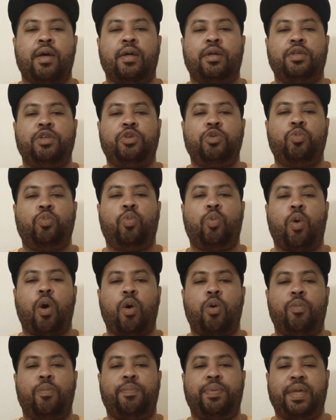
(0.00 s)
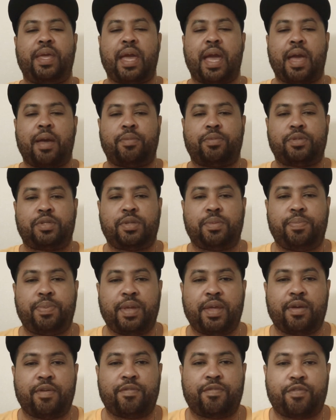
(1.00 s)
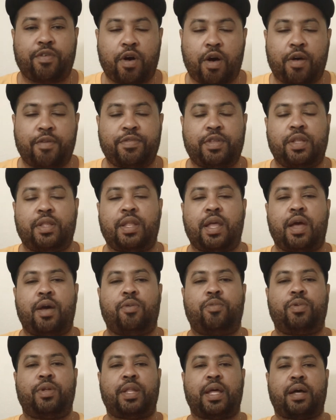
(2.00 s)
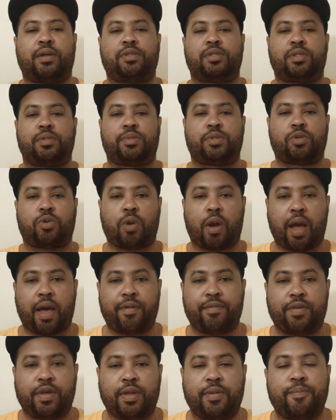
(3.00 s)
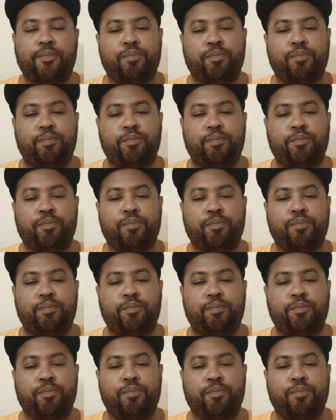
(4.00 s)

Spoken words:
you won't be able to be involved in that without subscribing.